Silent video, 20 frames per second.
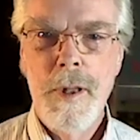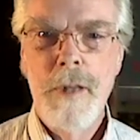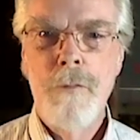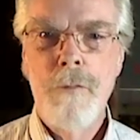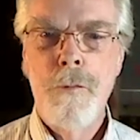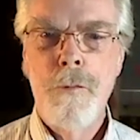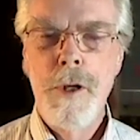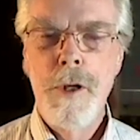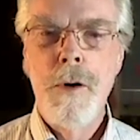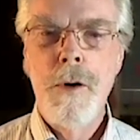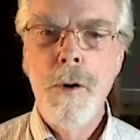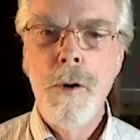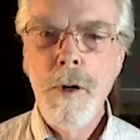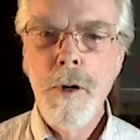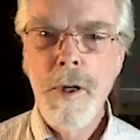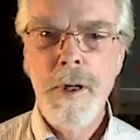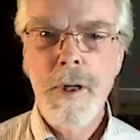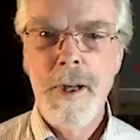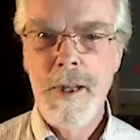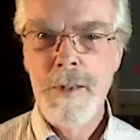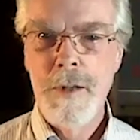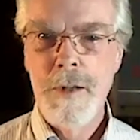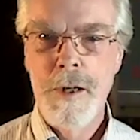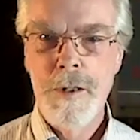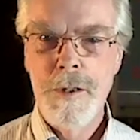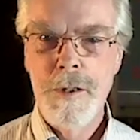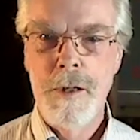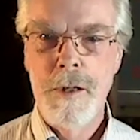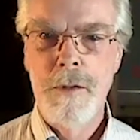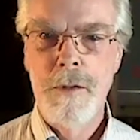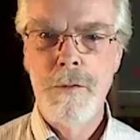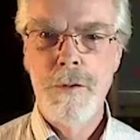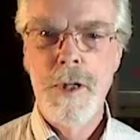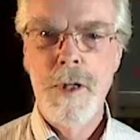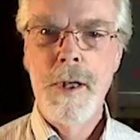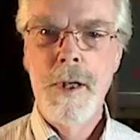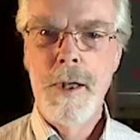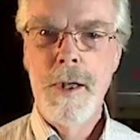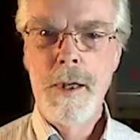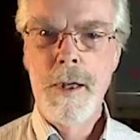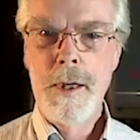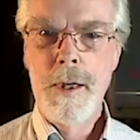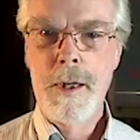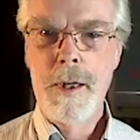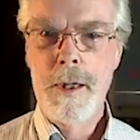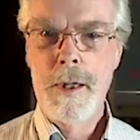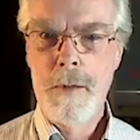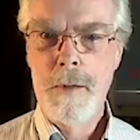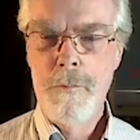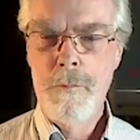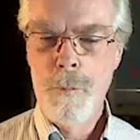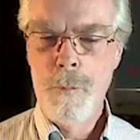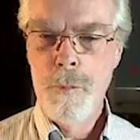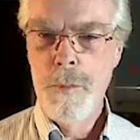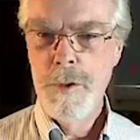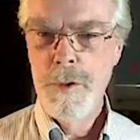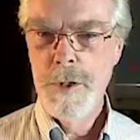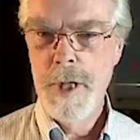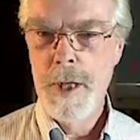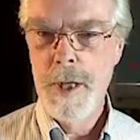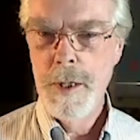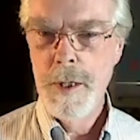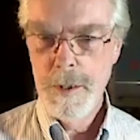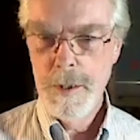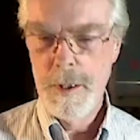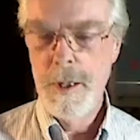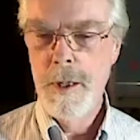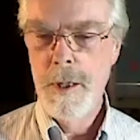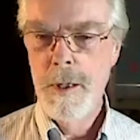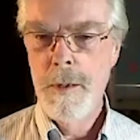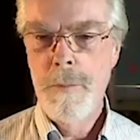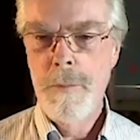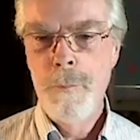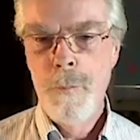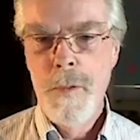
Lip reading: if we organize ourselves in a sense, in a